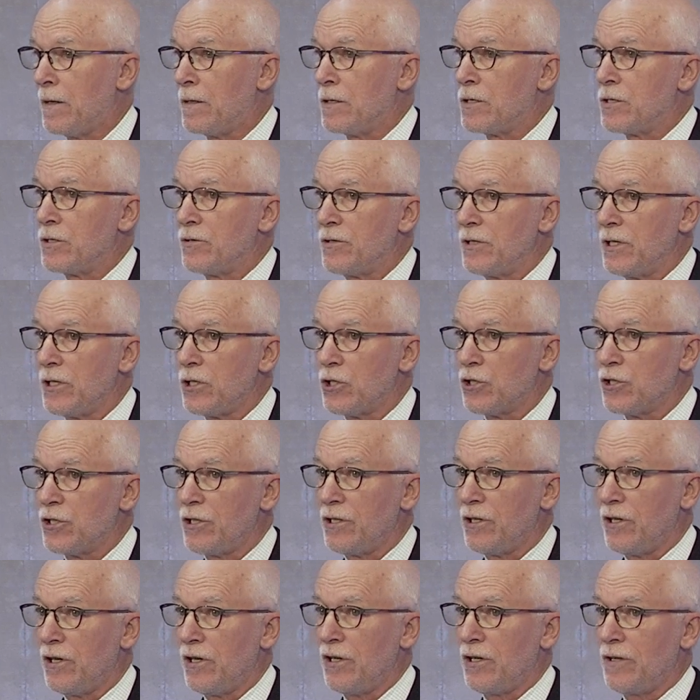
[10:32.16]
So the
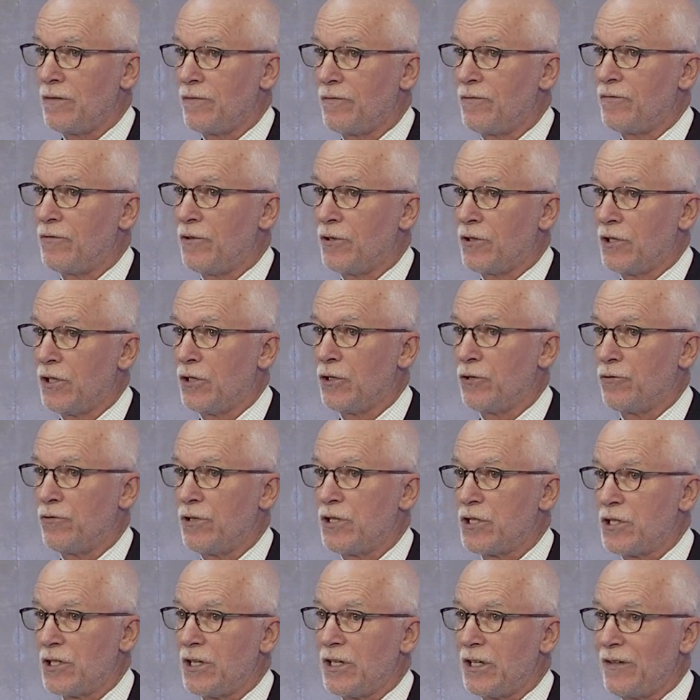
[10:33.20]
HDI for a
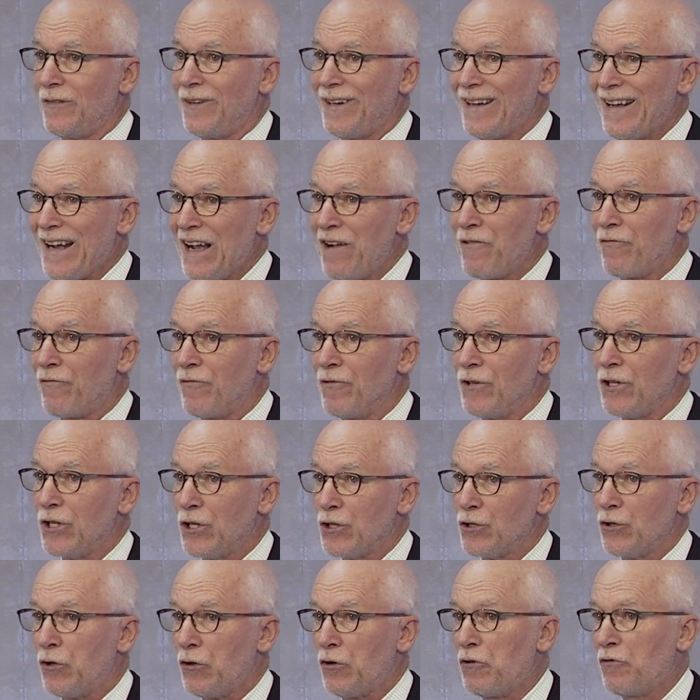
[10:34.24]
country is a kind of an
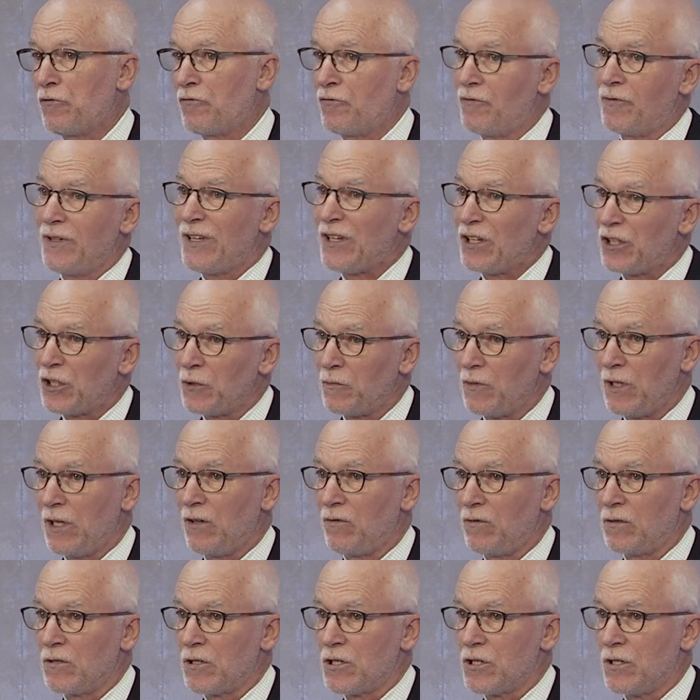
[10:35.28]
average of income
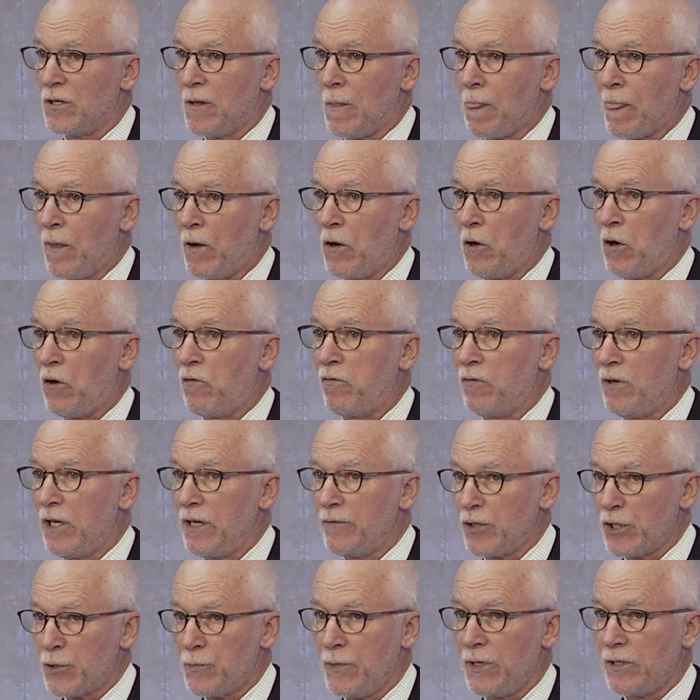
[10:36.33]
levels, of
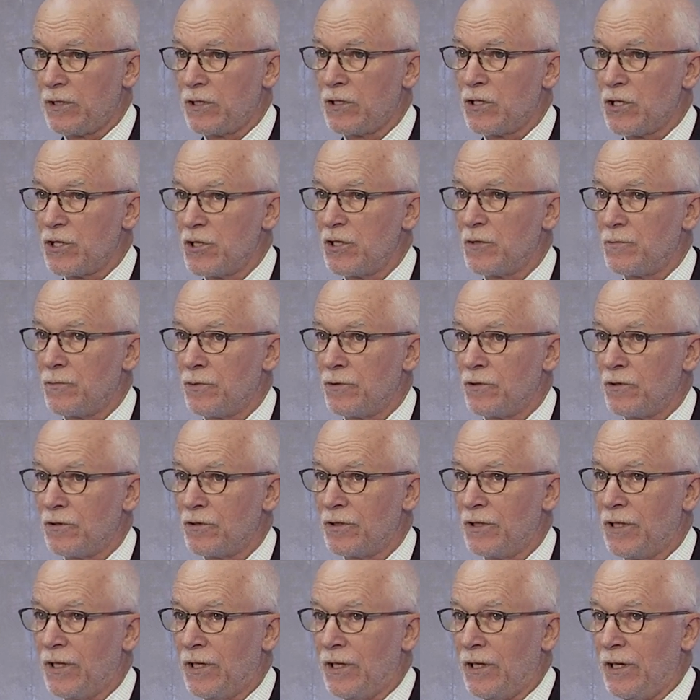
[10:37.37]
life expectancy at
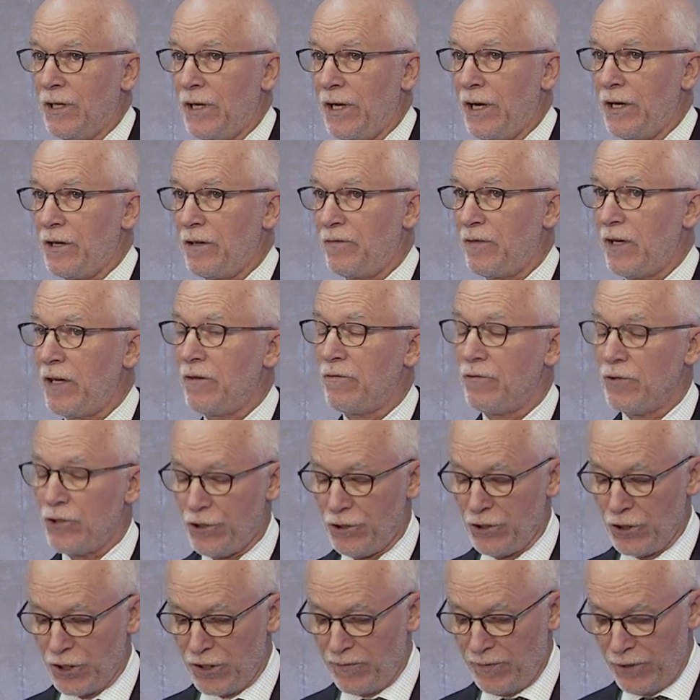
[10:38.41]
birth, and of average
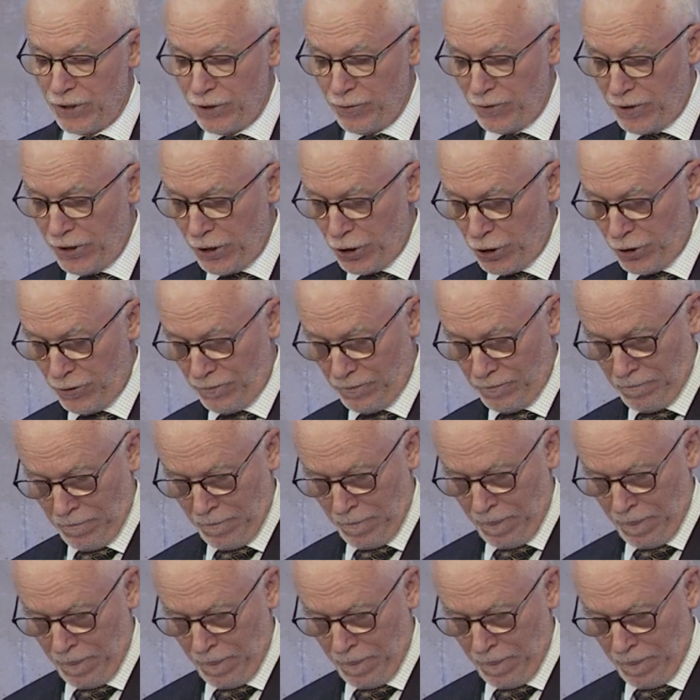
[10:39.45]
years of education.